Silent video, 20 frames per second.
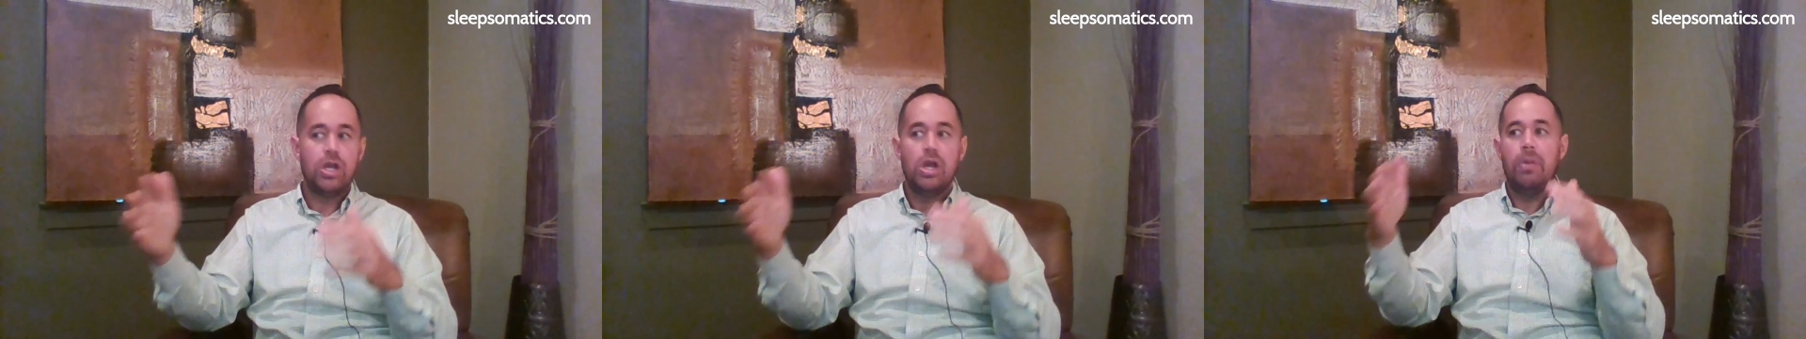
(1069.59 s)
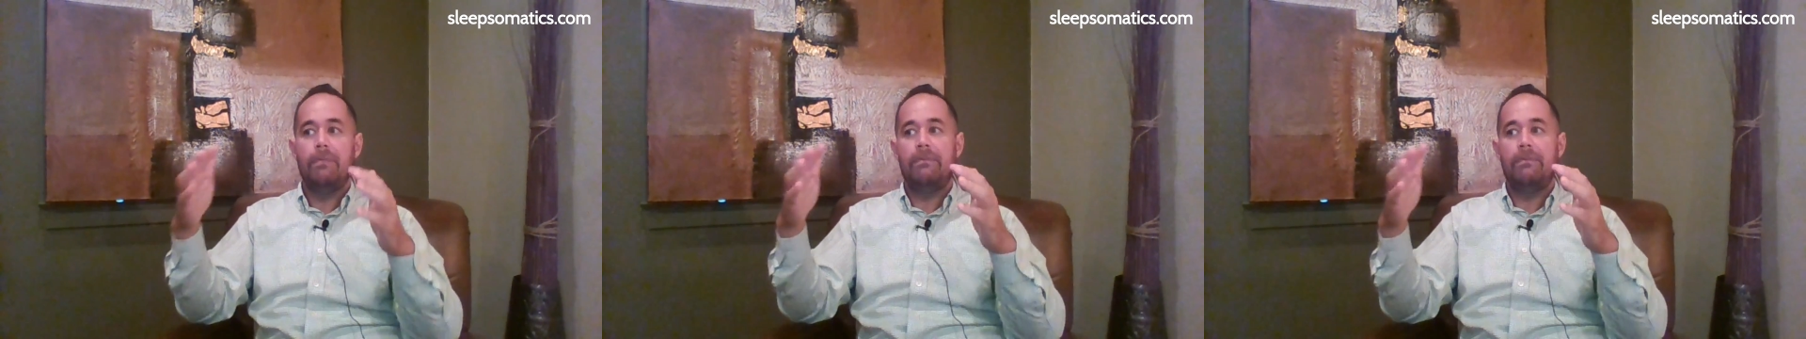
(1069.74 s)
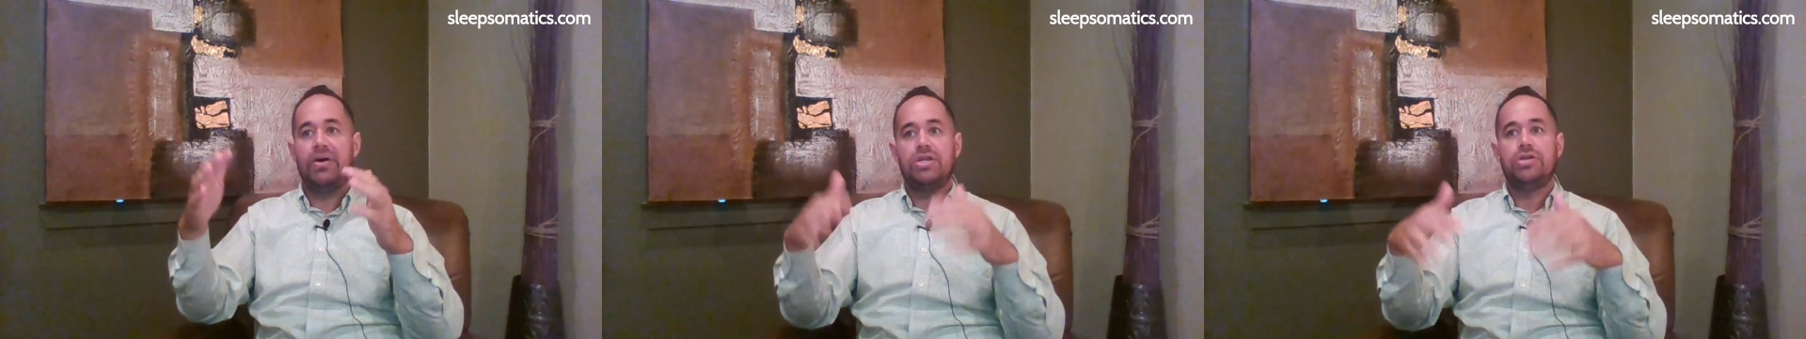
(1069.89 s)

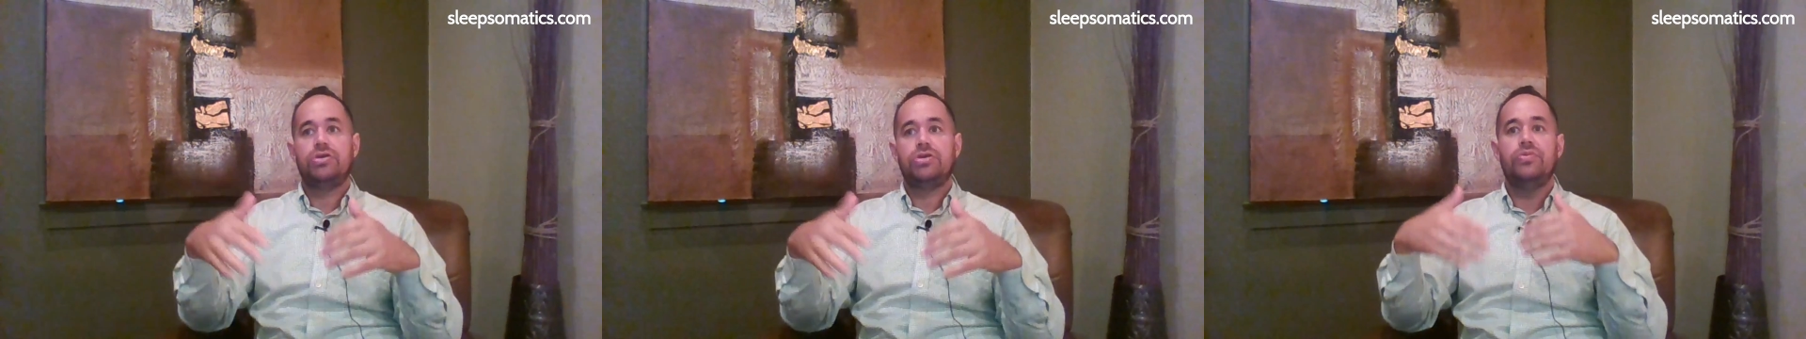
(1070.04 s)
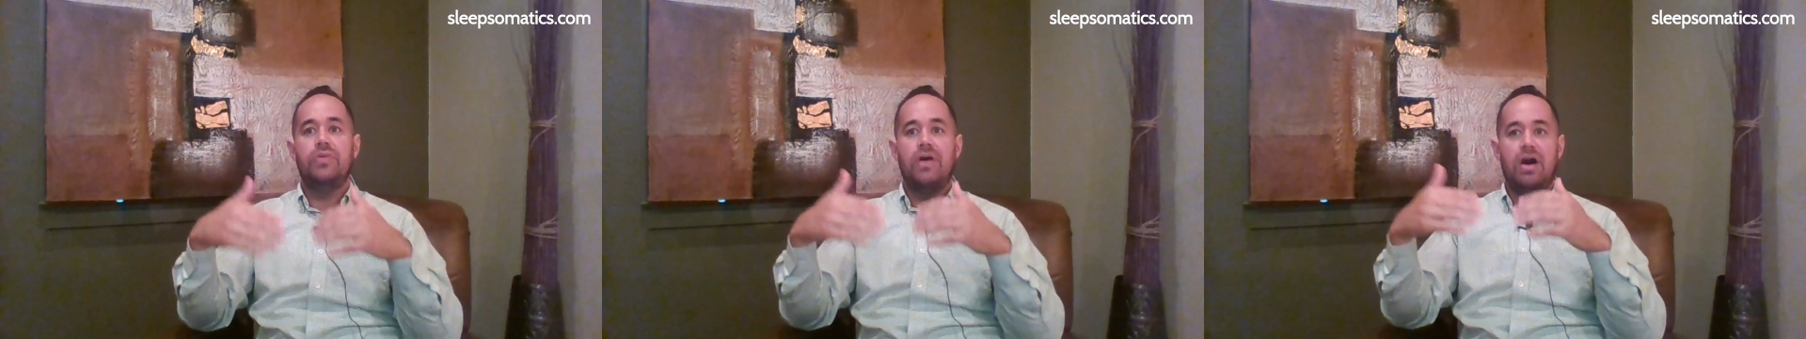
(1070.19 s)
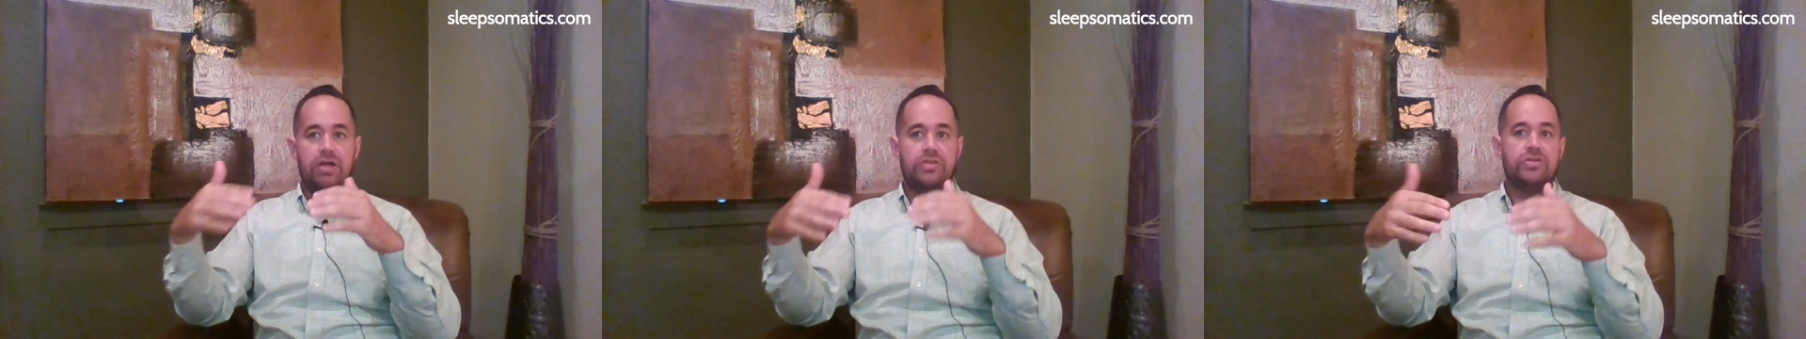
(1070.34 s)
but
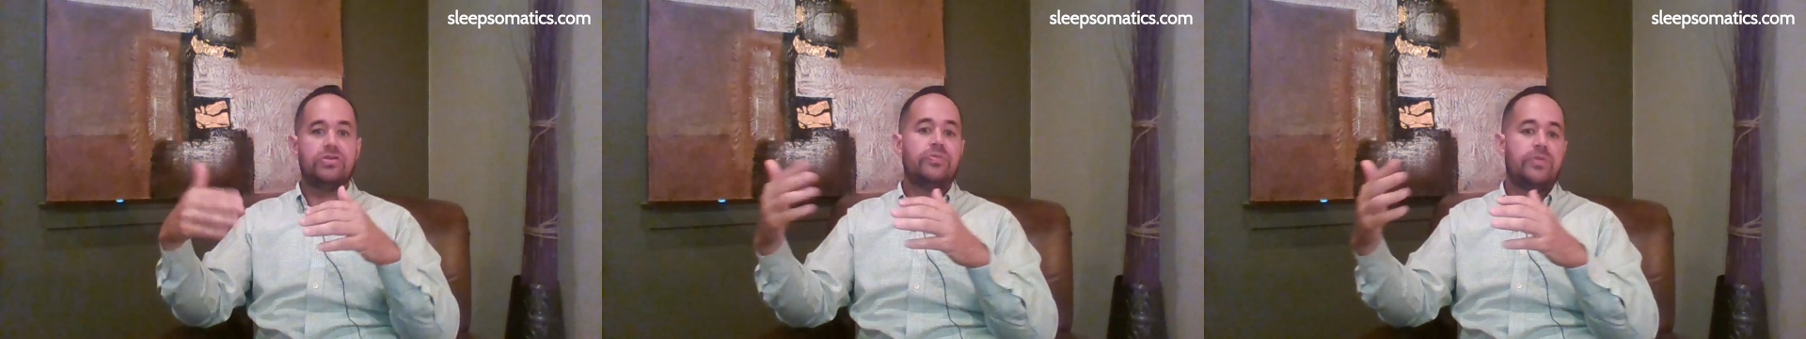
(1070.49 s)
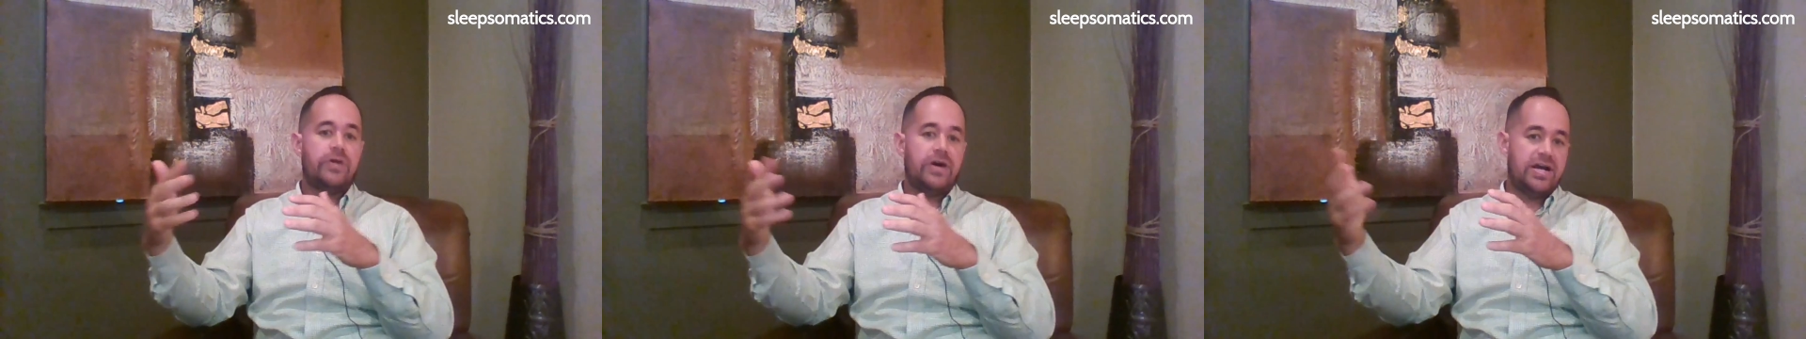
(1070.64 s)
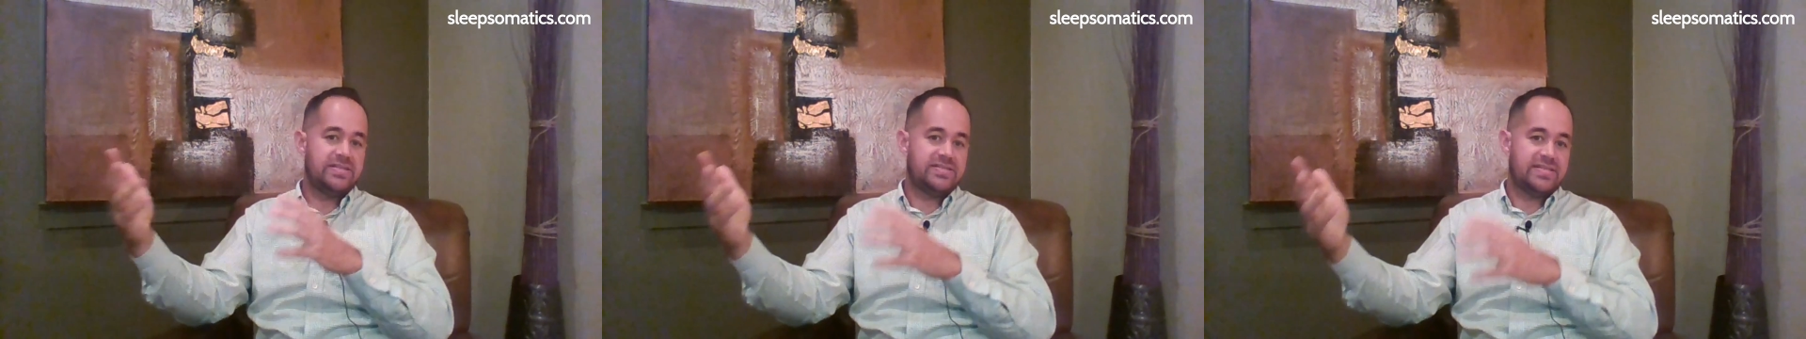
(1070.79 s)
who
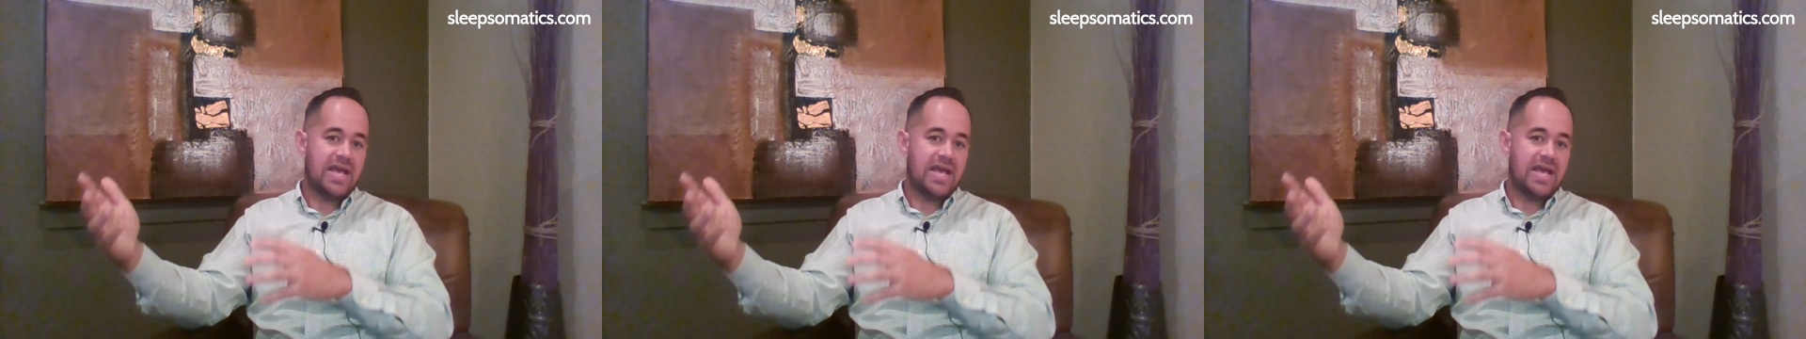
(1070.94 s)
otherwise